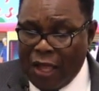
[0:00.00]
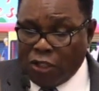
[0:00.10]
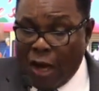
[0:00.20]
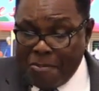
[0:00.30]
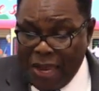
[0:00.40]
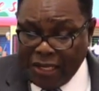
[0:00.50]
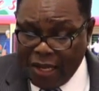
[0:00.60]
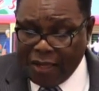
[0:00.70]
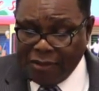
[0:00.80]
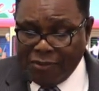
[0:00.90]

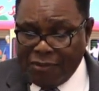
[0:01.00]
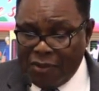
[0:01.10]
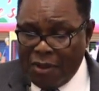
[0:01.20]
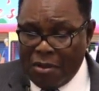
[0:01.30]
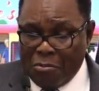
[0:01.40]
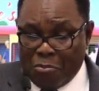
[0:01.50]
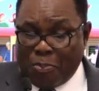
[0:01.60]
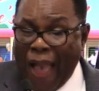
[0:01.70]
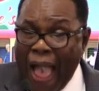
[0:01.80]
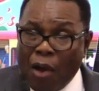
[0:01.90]
dominion,
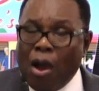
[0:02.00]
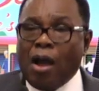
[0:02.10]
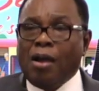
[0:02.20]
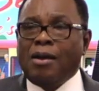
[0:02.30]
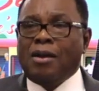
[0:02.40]
power,